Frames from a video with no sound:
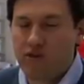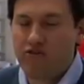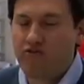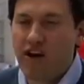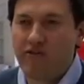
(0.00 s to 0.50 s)

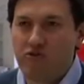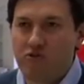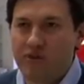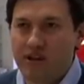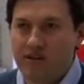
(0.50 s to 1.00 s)
the driver
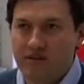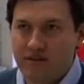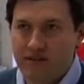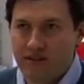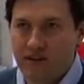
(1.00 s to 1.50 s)
normally,
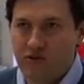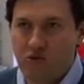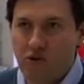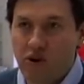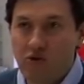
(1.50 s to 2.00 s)

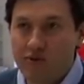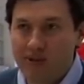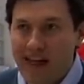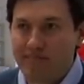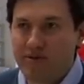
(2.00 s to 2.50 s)
on a normal
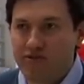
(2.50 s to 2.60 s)
lap,